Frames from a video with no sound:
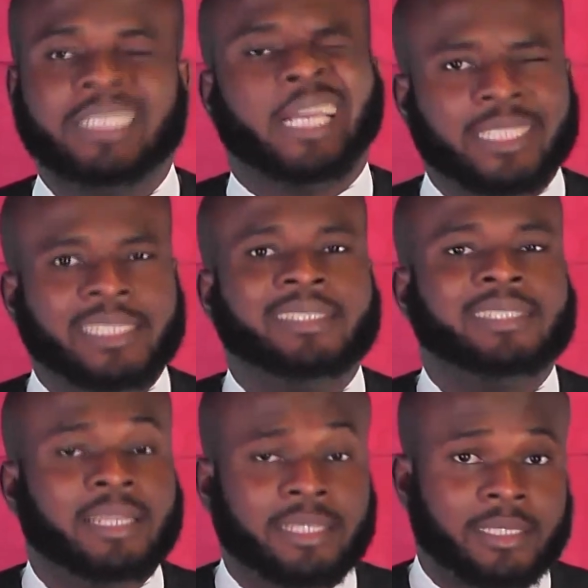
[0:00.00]
can still
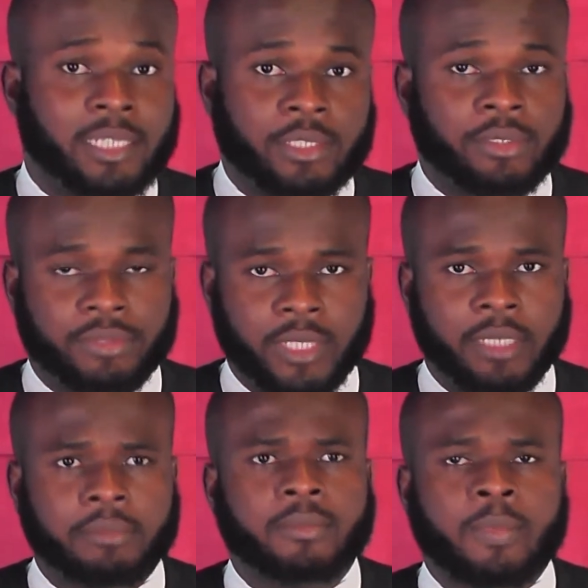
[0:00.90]
stand the test of
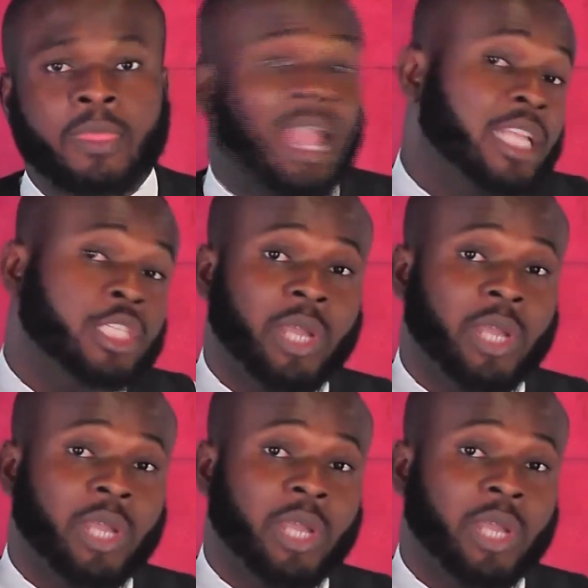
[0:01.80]
time, and